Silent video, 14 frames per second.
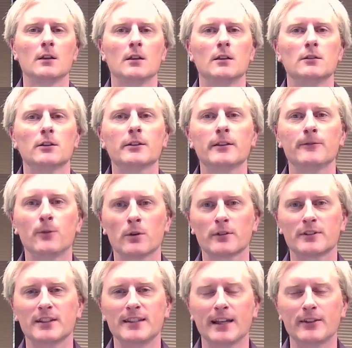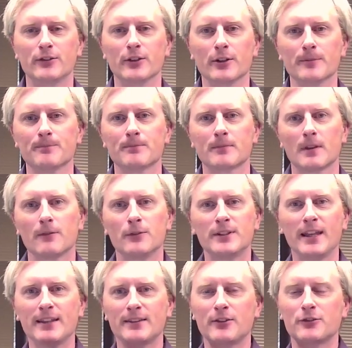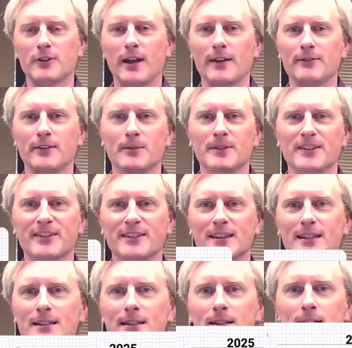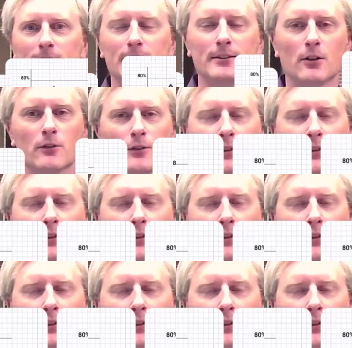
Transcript: Looking forward to next year, if we take this graph and we slide it over,